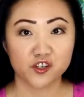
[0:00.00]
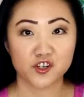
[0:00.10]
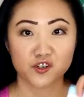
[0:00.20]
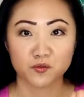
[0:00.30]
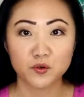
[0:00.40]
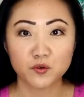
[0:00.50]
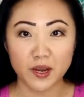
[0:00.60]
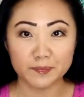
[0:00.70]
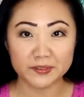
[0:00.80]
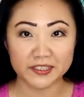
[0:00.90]
True
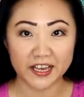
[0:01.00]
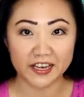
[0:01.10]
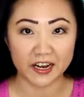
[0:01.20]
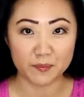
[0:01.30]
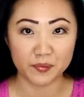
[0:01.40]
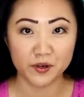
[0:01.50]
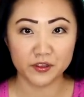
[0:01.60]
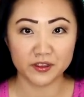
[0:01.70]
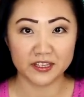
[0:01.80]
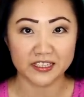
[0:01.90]
Grips and I put
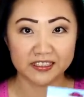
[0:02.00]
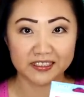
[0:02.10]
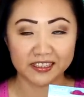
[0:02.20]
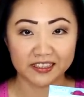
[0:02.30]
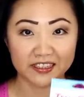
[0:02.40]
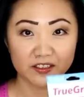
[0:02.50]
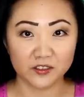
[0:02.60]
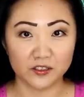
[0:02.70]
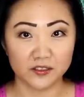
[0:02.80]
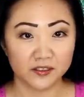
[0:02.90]
these
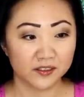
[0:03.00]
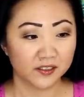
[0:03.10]
little